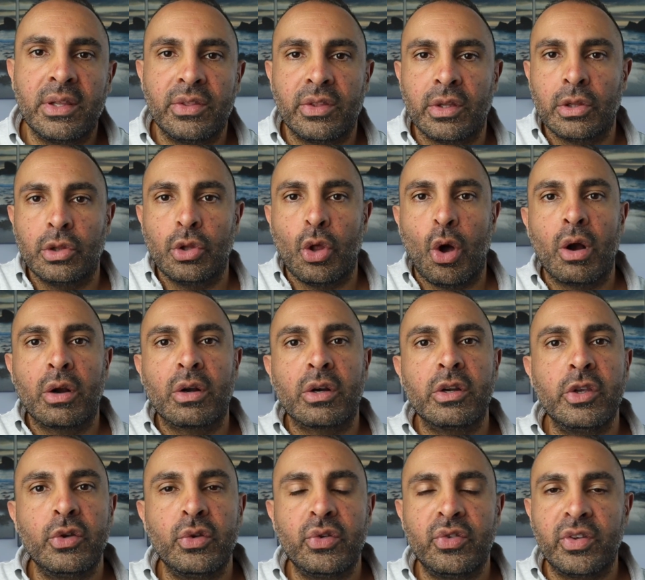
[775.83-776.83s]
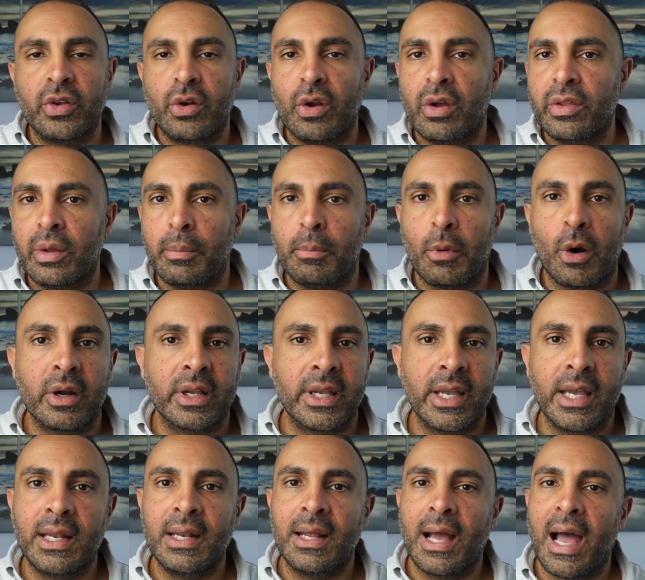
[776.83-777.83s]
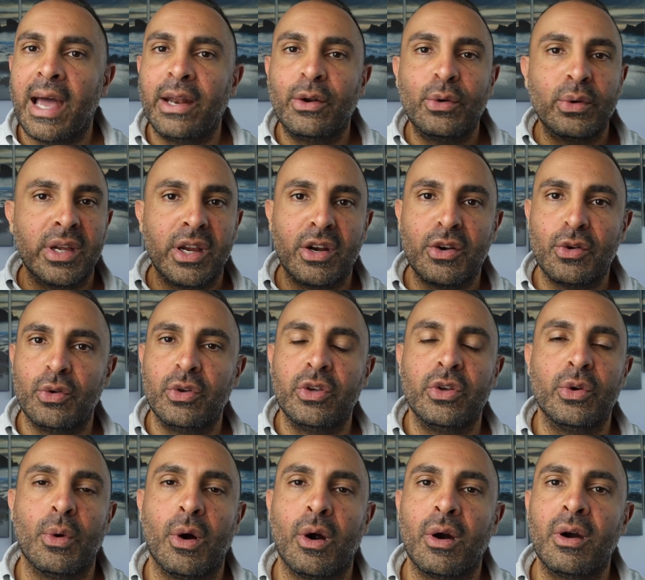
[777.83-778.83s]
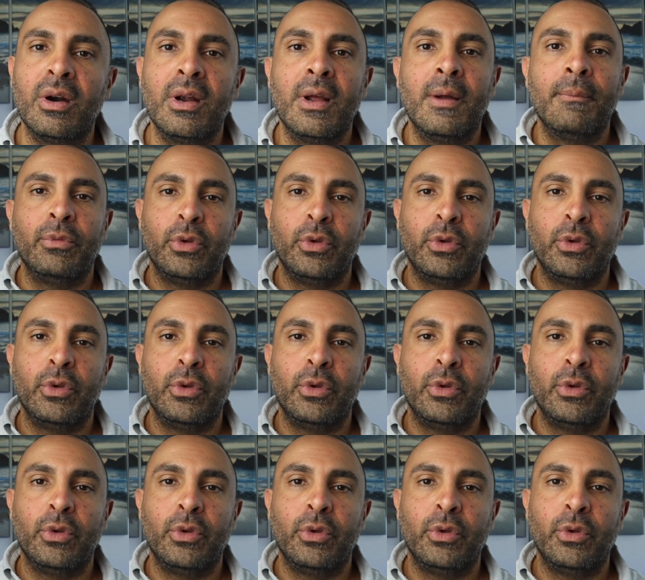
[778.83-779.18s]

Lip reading: the longer you sit on the market, I don't care who you are,